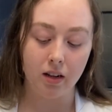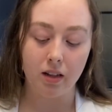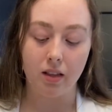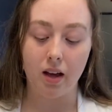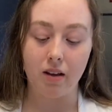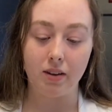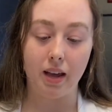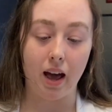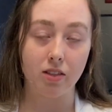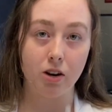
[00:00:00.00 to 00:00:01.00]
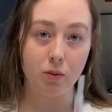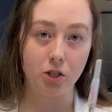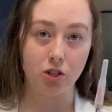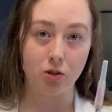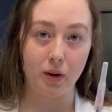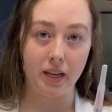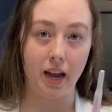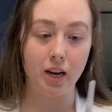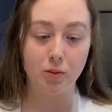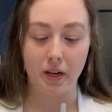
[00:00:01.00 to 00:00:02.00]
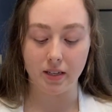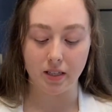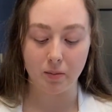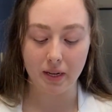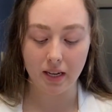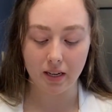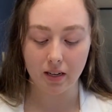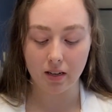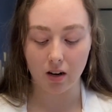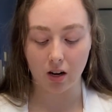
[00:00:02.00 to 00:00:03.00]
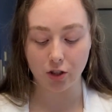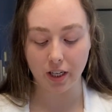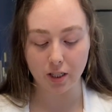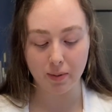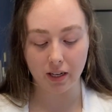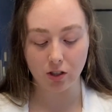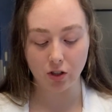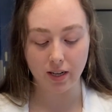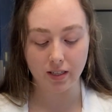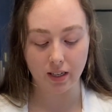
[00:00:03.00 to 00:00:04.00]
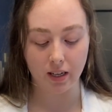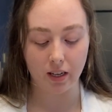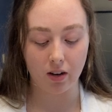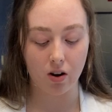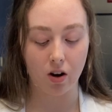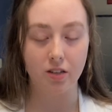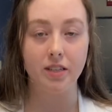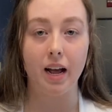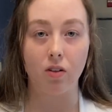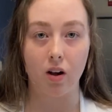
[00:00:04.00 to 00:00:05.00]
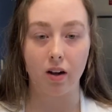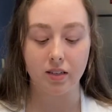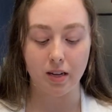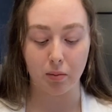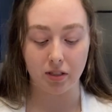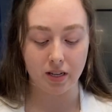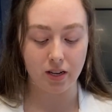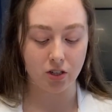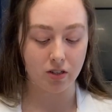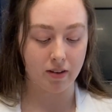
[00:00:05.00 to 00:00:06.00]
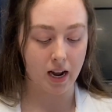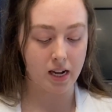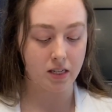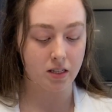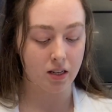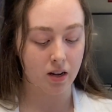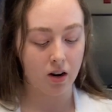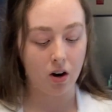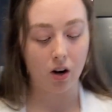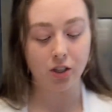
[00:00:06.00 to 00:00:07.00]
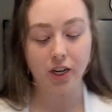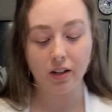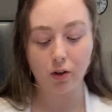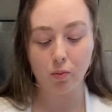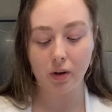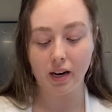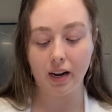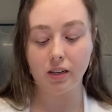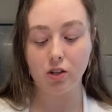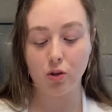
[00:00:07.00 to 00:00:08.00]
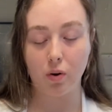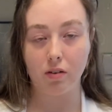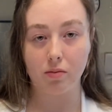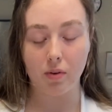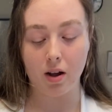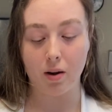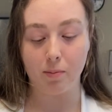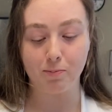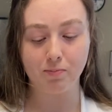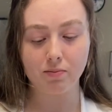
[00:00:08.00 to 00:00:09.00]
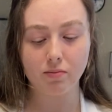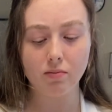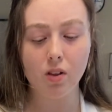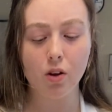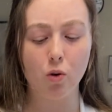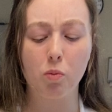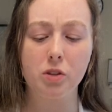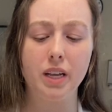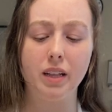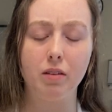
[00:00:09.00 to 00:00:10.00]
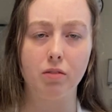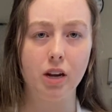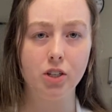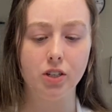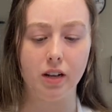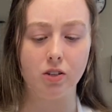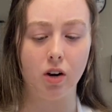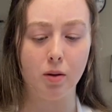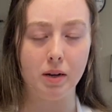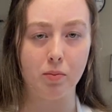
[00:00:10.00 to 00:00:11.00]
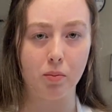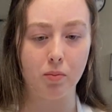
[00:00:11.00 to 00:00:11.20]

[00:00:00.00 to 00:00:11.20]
the IV catheter, which is a 20 gauge because it's pink, our transparent dressing, our stat lock stabilization device, our J loop connected to our normal saline flush that has already been